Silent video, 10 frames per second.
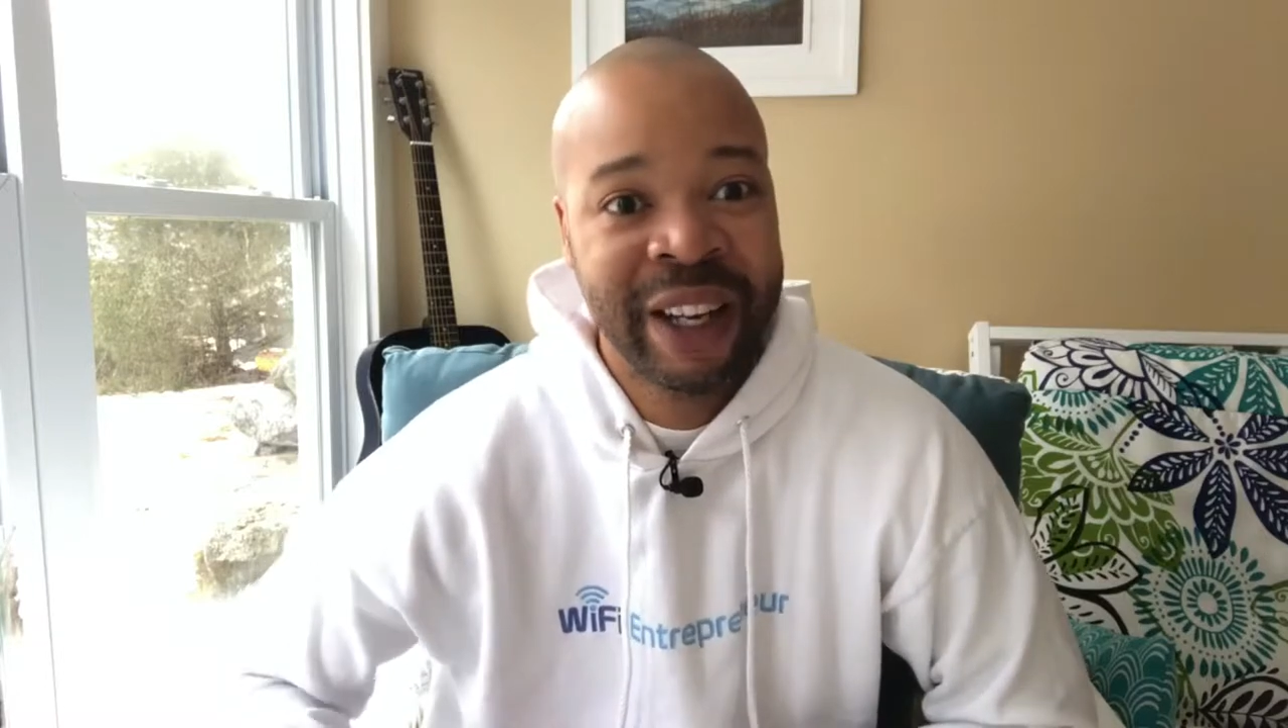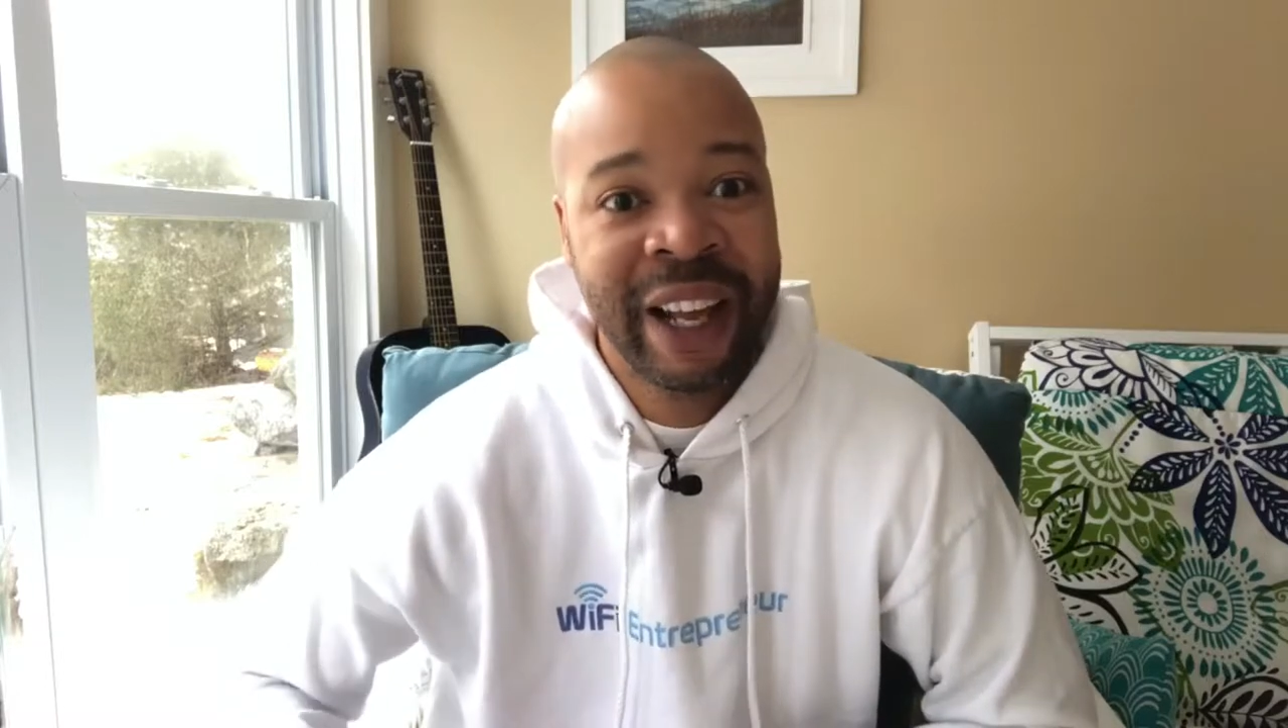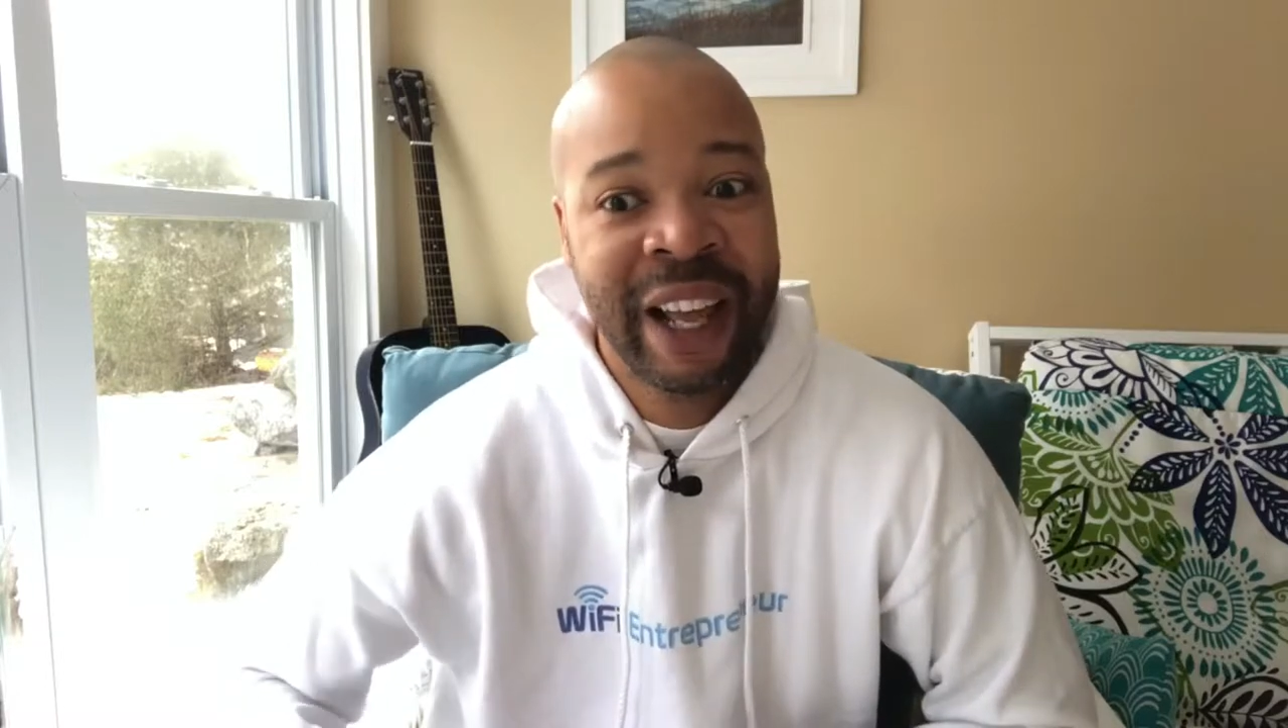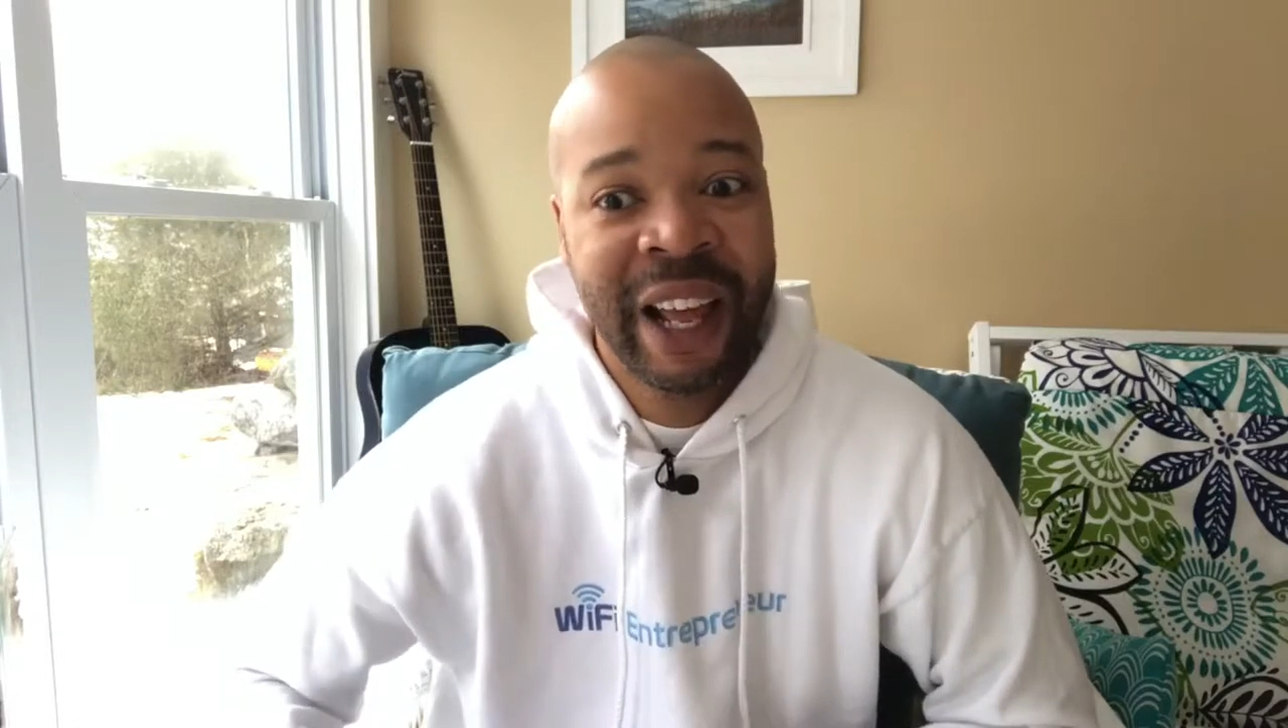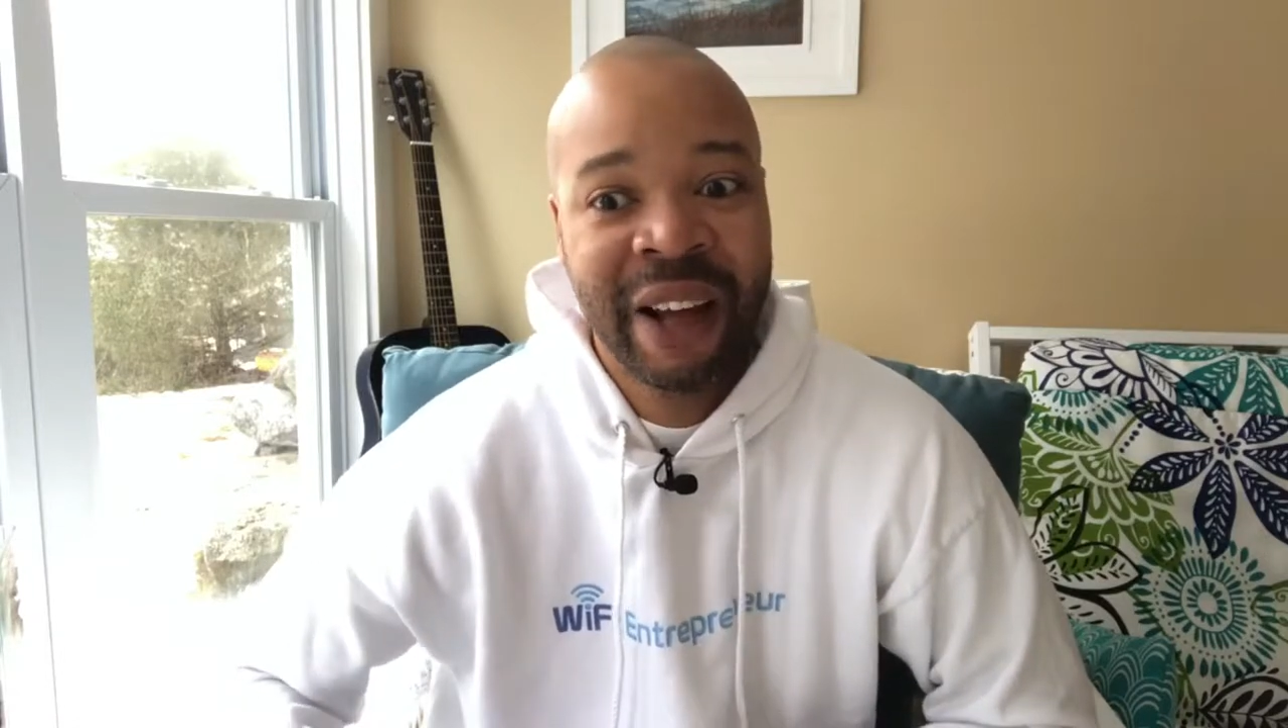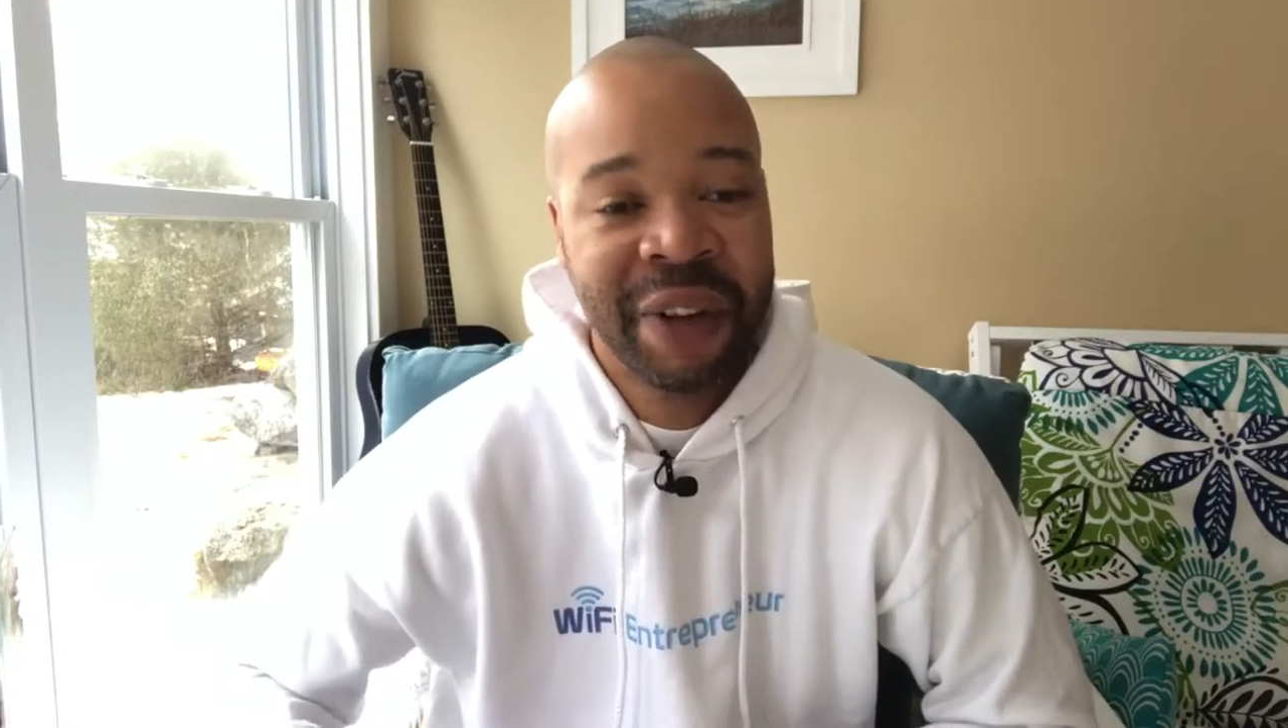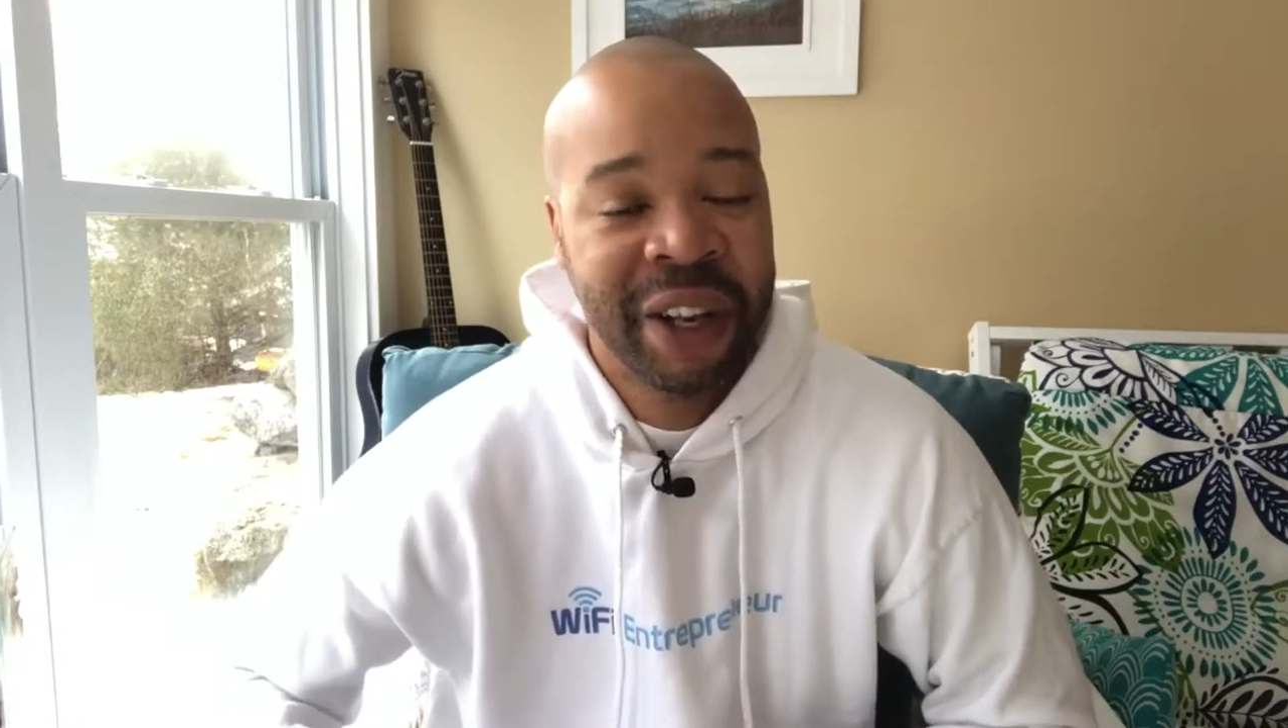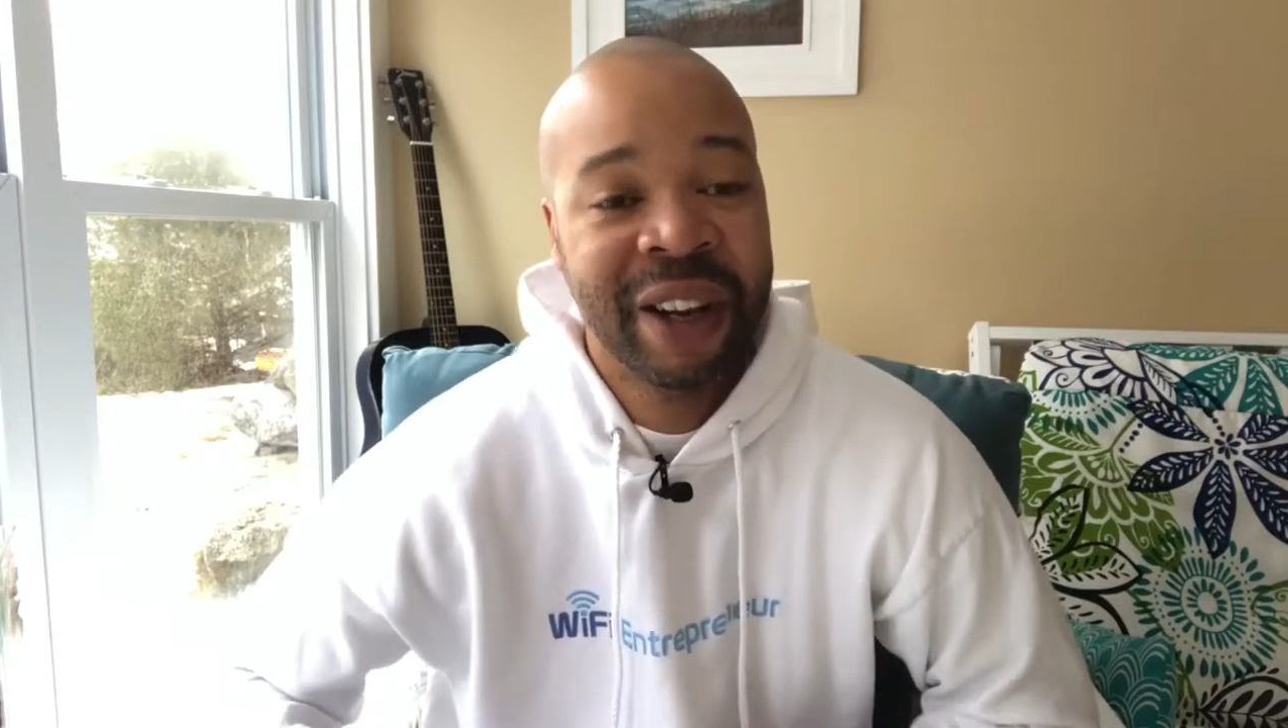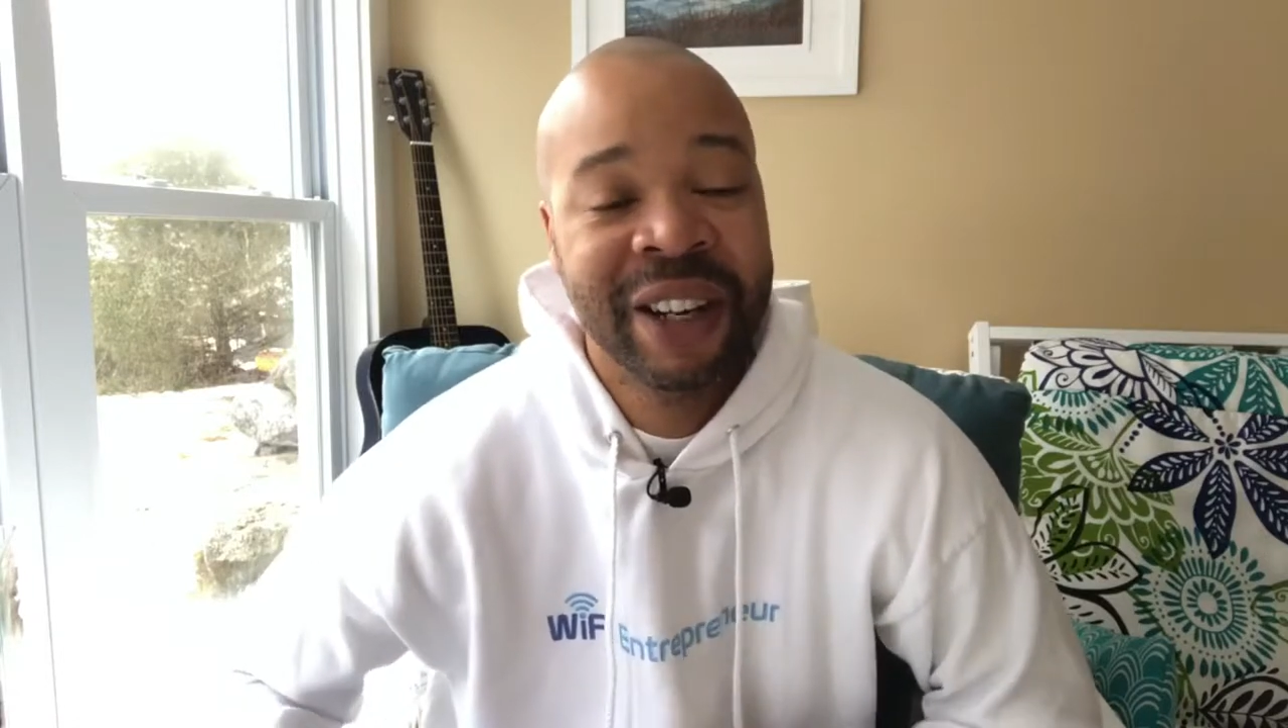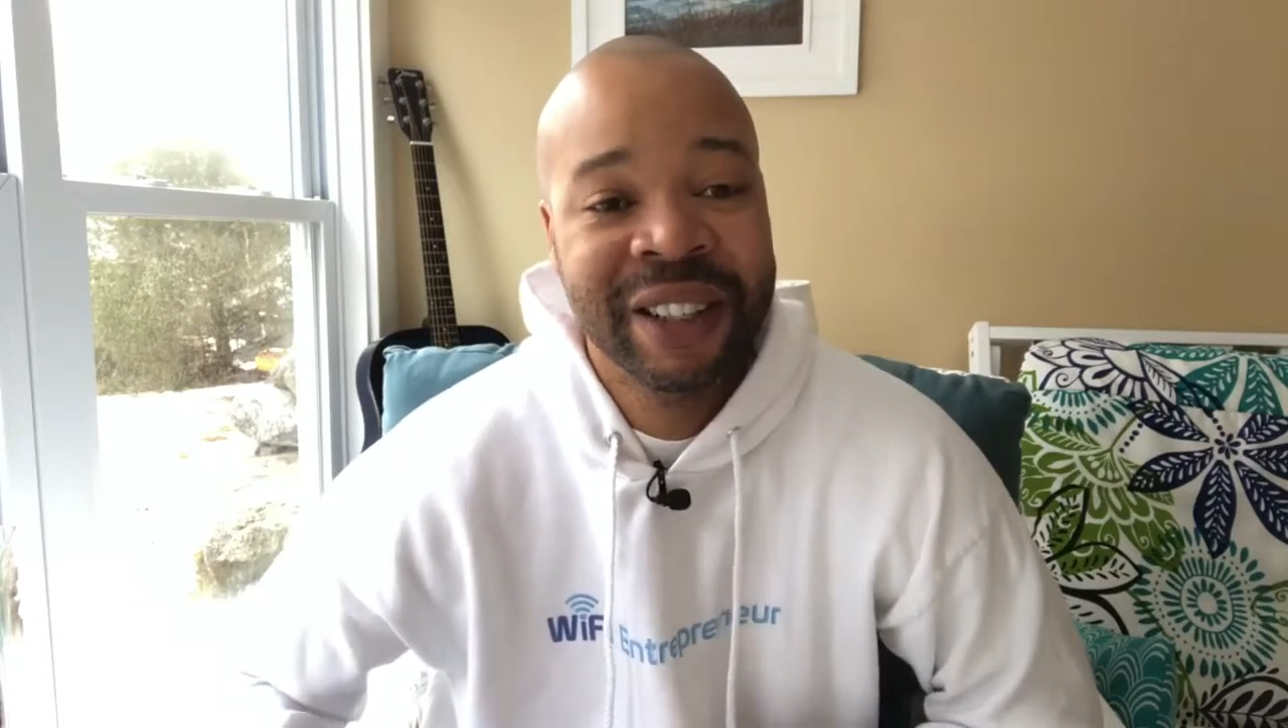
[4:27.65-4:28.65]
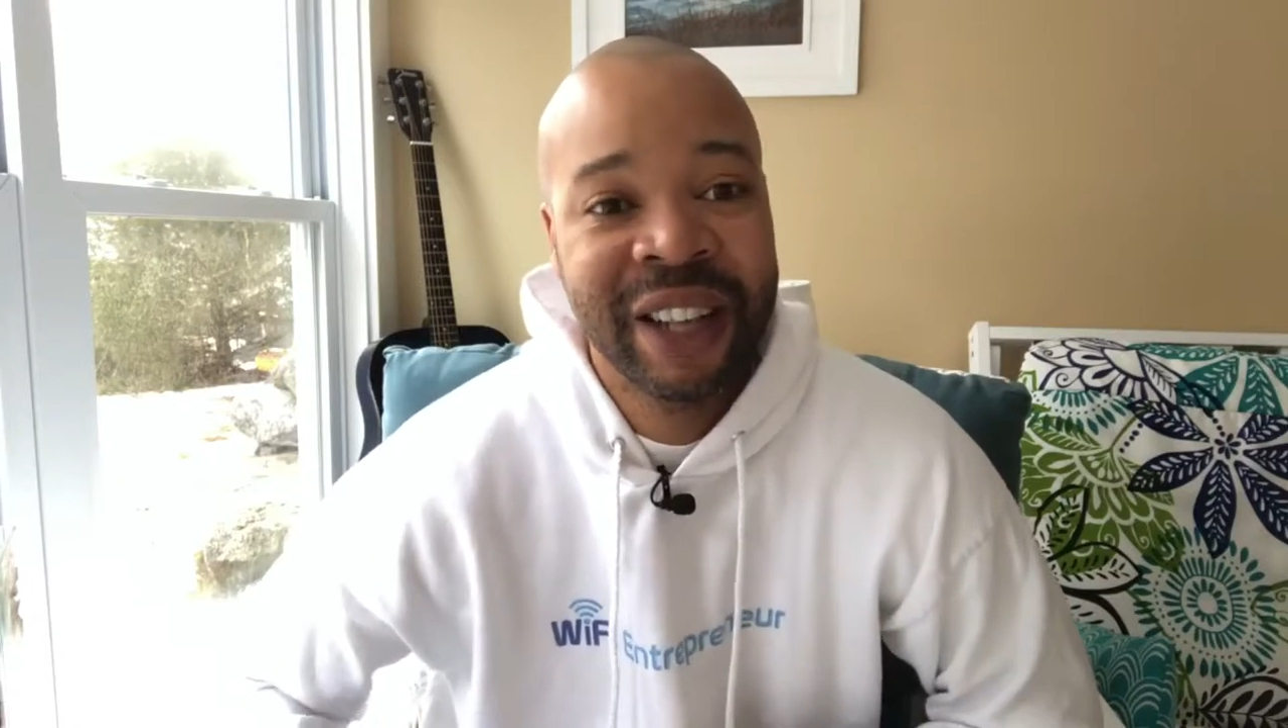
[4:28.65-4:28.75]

and they have a large